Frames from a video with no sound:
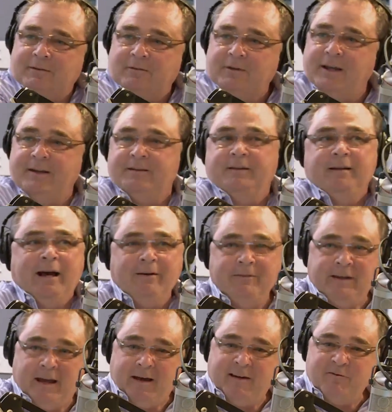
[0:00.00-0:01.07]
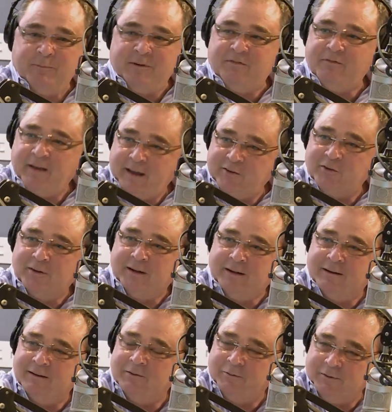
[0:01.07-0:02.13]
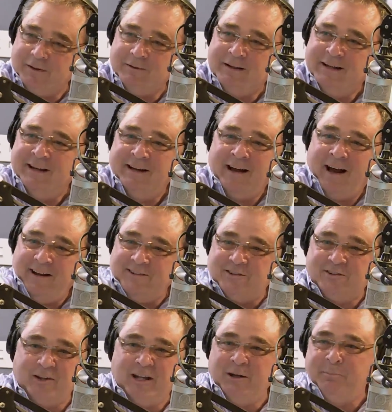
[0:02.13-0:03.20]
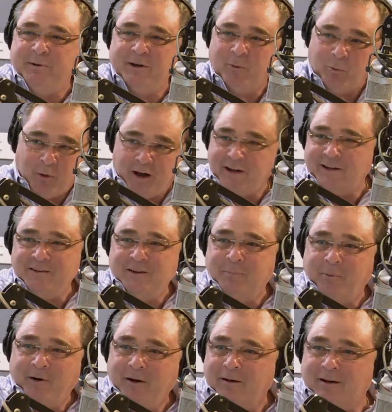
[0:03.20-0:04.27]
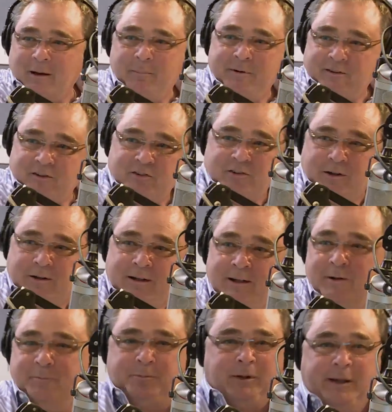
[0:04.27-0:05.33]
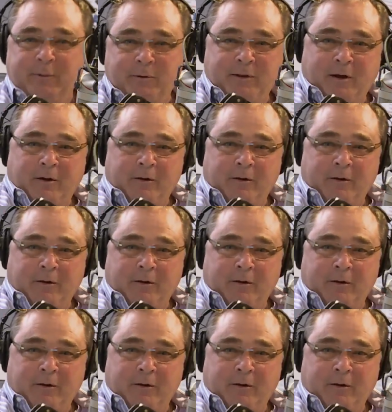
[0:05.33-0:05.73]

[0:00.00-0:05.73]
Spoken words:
Okay, now you have me fascinated. I just thought it'd be a walk in the park. I mean, just to play with all